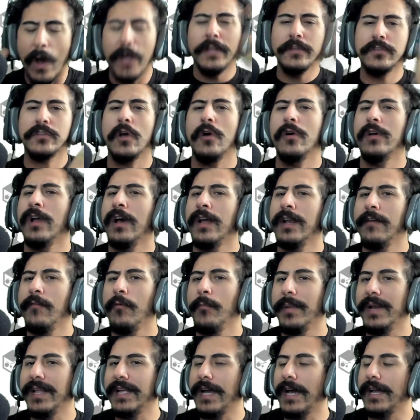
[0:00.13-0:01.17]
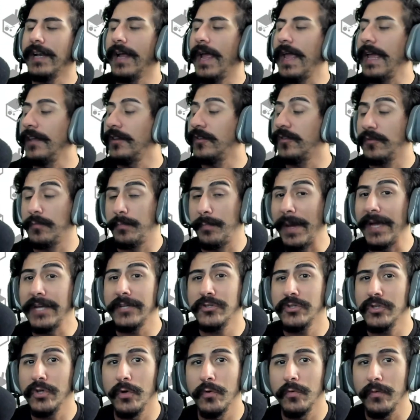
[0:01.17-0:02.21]
is going on, everybody? Got a
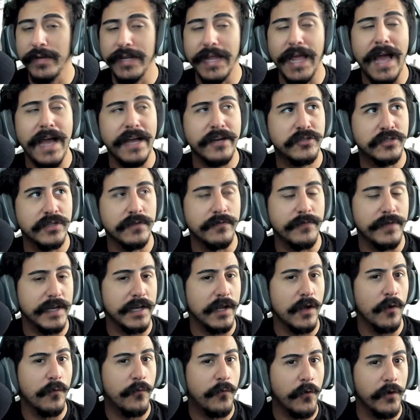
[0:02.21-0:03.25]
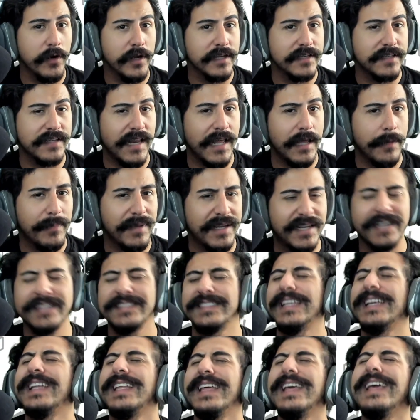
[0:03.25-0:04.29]
special reaction video for you today
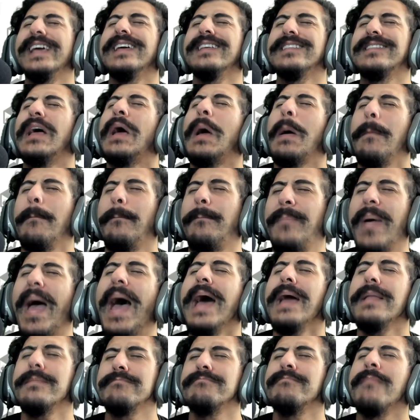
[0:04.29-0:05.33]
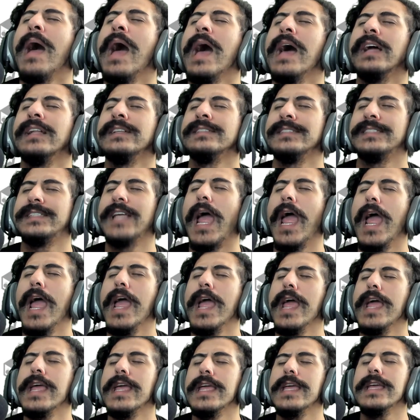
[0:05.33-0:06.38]
because it is Batman
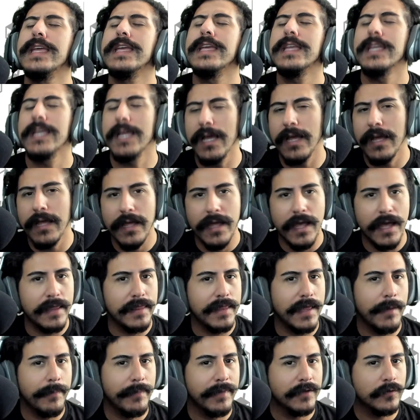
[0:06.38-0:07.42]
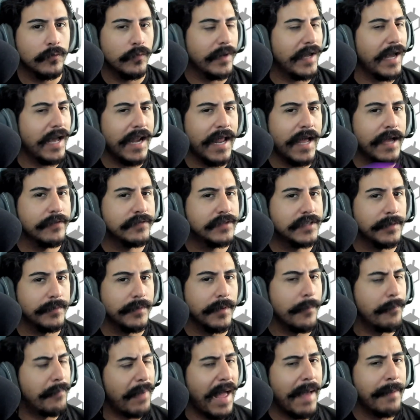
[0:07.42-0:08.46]
Day, and that means we gotta have
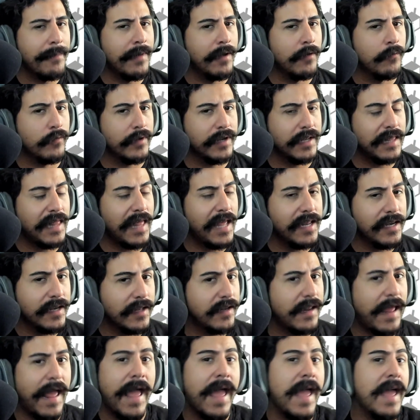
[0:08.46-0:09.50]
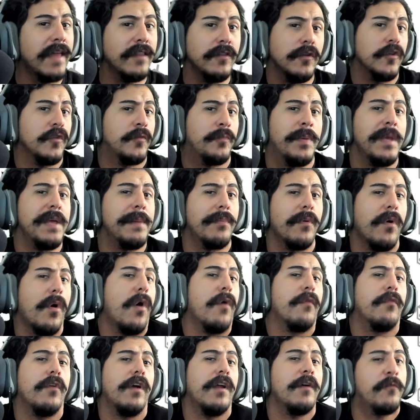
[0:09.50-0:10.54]
something Batman related. And those people
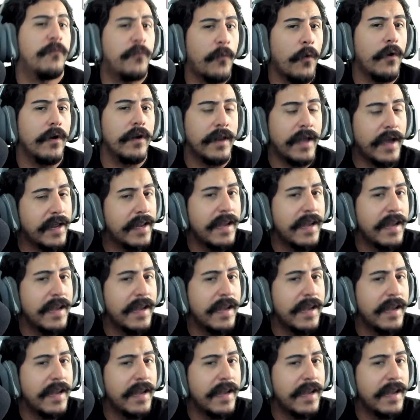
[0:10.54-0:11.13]
over at Fortnite